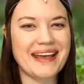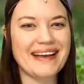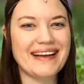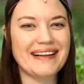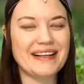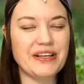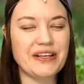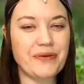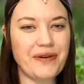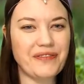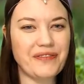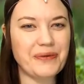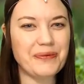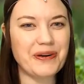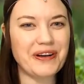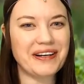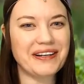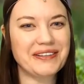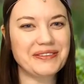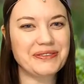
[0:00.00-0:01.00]
Hello
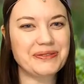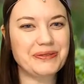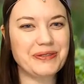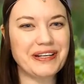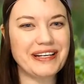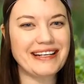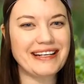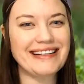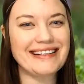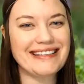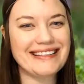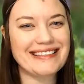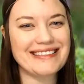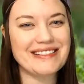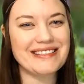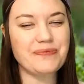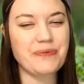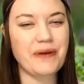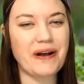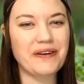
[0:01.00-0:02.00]
everyone,
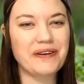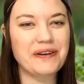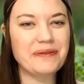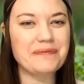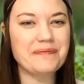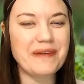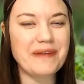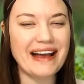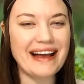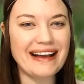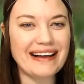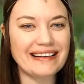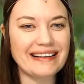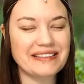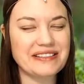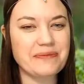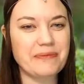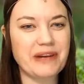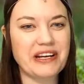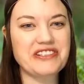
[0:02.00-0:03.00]
greetings. Welcome back
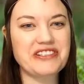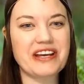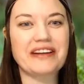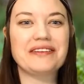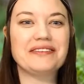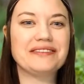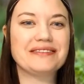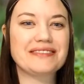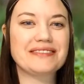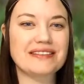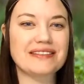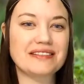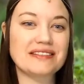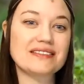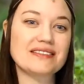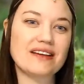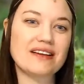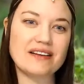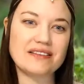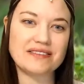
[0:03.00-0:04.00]
to my channel to
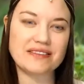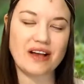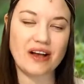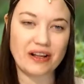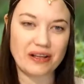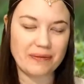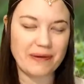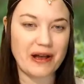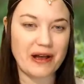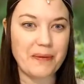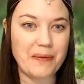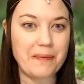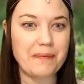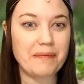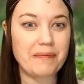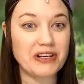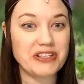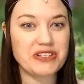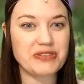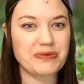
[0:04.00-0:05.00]
discuss all about
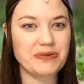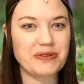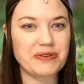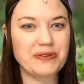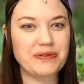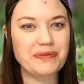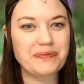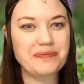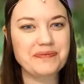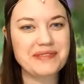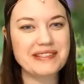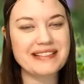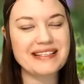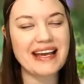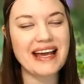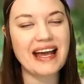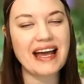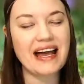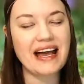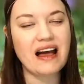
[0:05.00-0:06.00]
mushrooms.
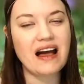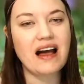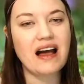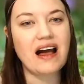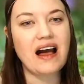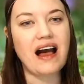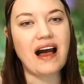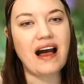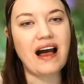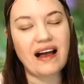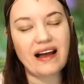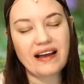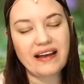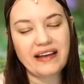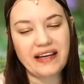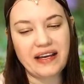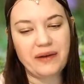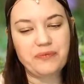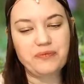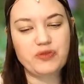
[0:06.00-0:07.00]
I
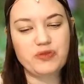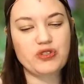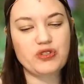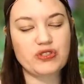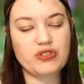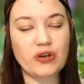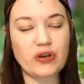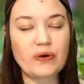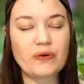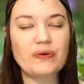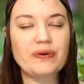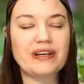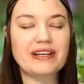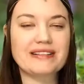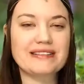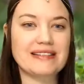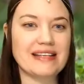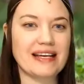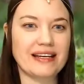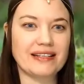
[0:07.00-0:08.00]
am so
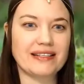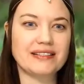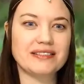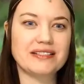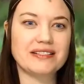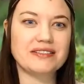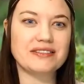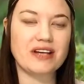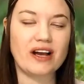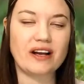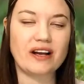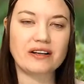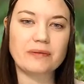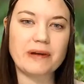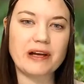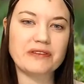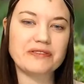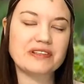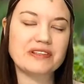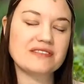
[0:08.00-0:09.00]
excited to talk
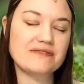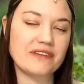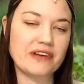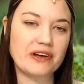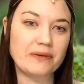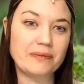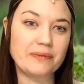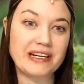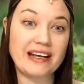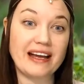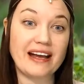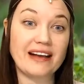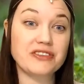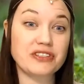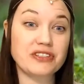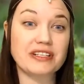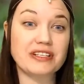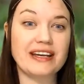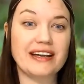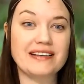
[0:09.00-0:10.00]
about this film. It
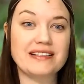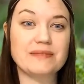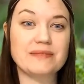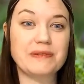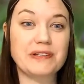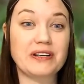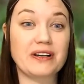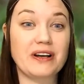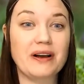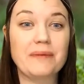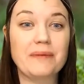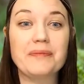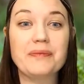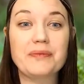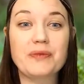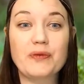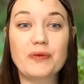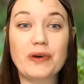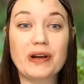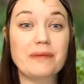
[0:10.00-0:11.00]
actually has
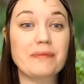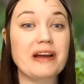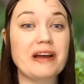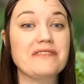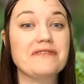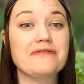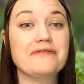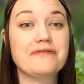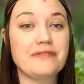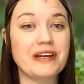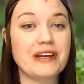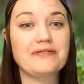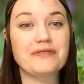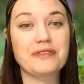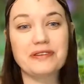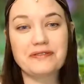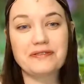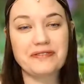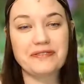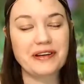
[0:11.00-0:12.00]
become one of my
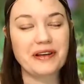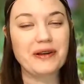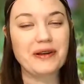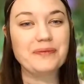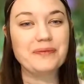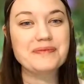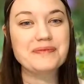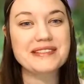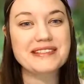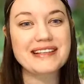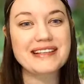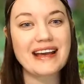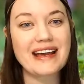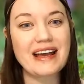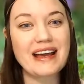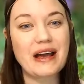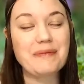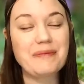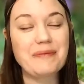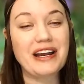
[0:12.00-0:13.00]
favorite films.
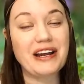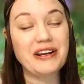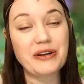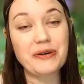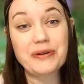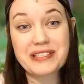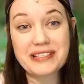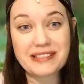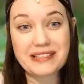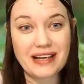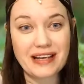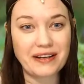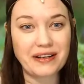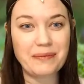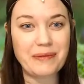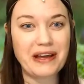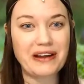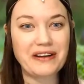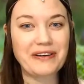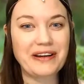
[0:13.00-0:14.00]
I mean, I know it's a
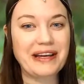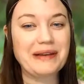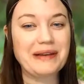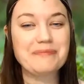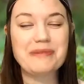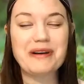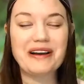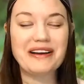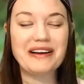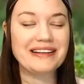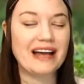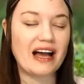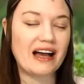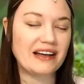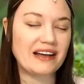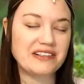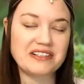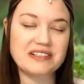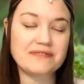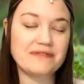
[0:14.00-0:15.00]
documentary, but
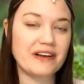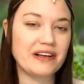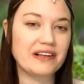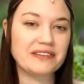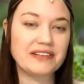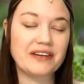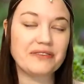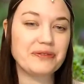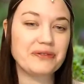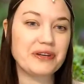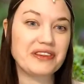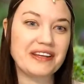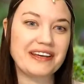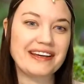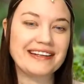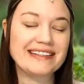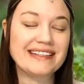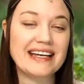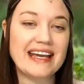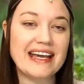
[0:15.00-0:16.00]
I just fell in love with
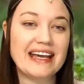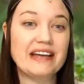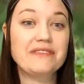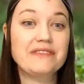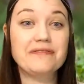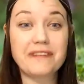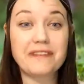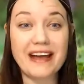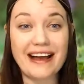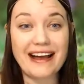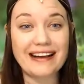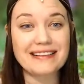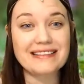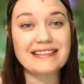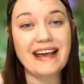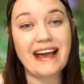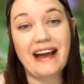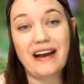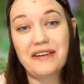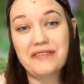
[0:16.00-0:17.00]
it. In fact,
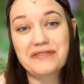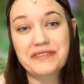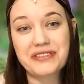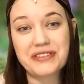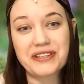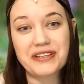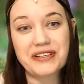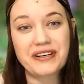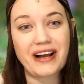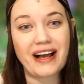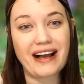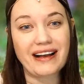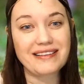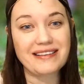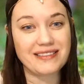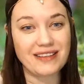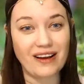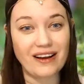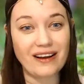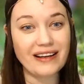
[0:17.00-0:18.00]
after I
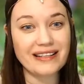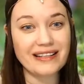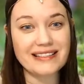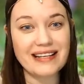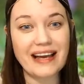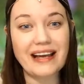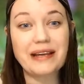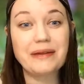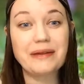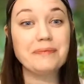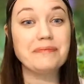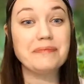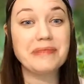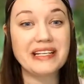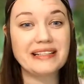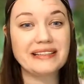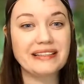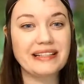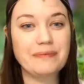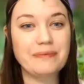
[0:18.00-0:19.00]
saw it, I
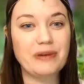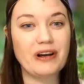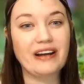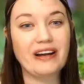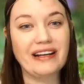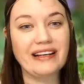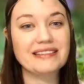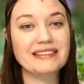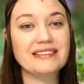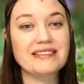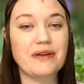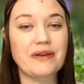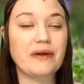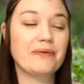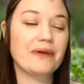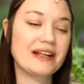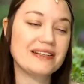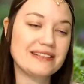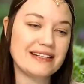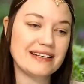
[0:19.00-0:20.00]
immediately bought it. So I
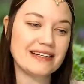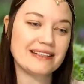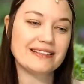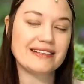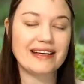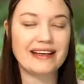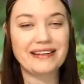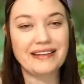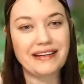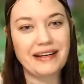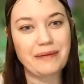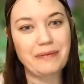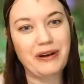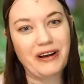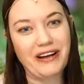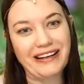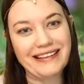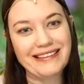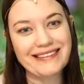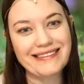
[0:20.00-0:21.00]
rented it and then I
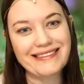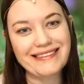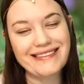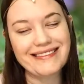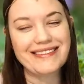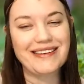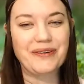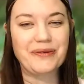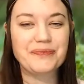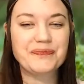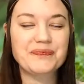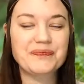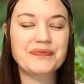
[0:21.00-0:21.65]
bought it. So